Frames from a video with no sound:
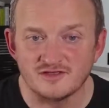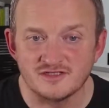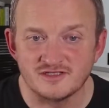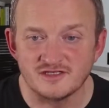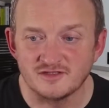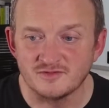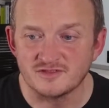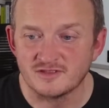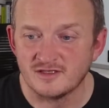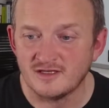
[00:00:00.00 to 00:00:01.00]
She said she
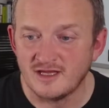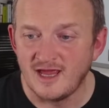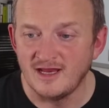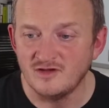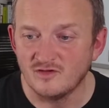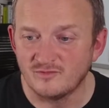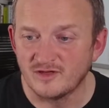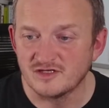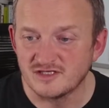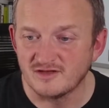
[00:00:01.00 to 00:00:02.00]
was heading off
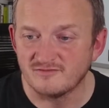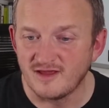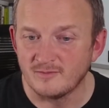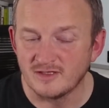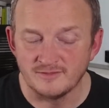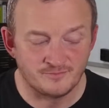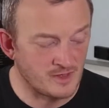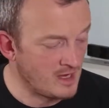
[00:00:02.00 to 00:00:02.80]
because she had family.